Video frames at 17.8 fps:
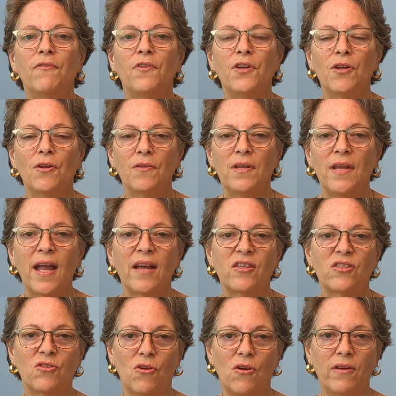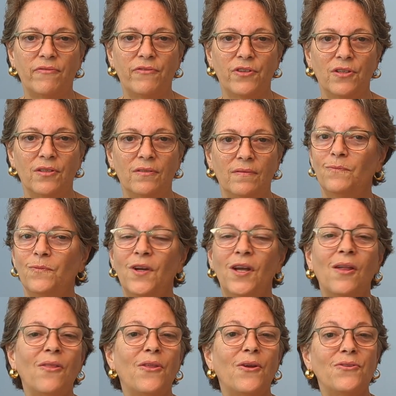for your next offer.
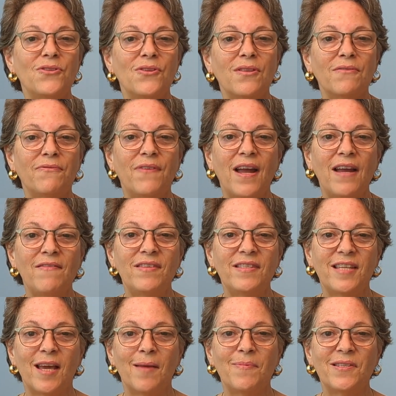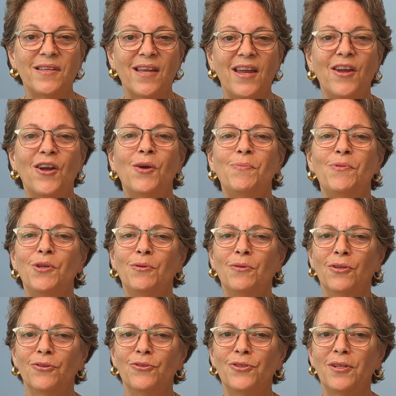Well, those are the 5 steps. I hope
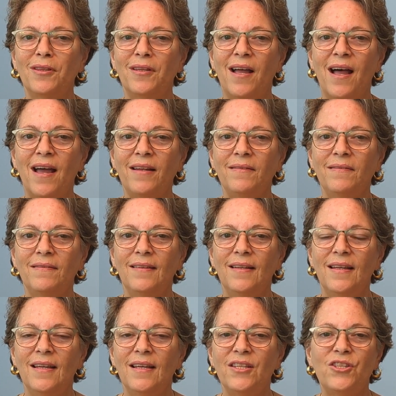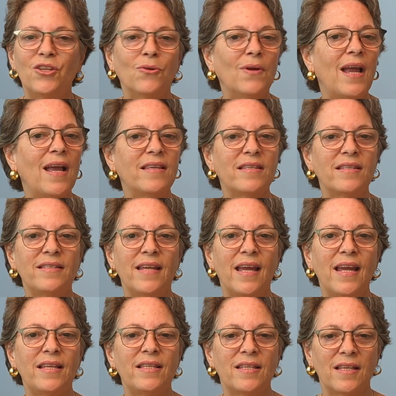you learned a lot. Don't
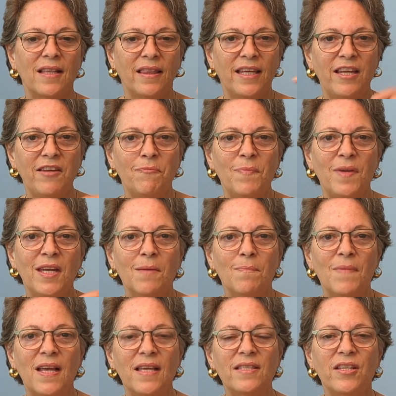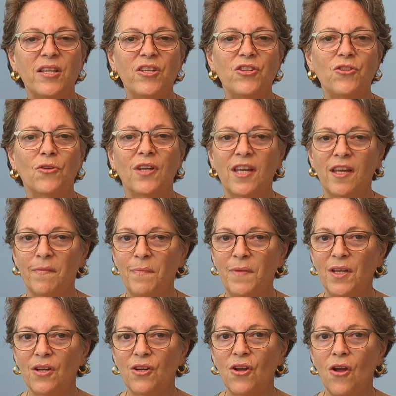hesitate to leave me a message or
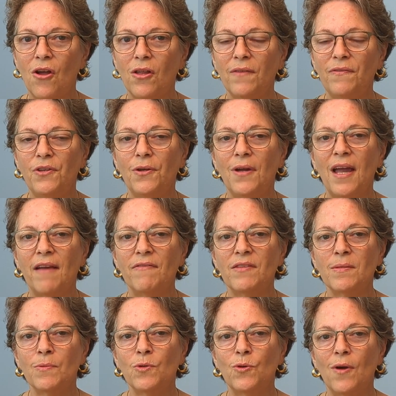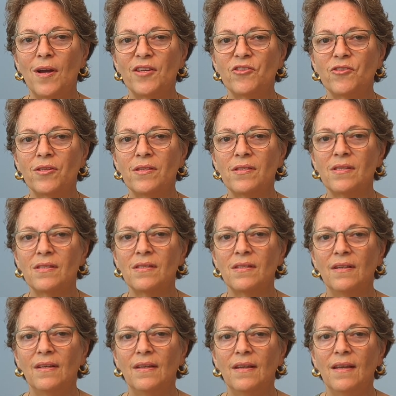give me a call if you have some questions.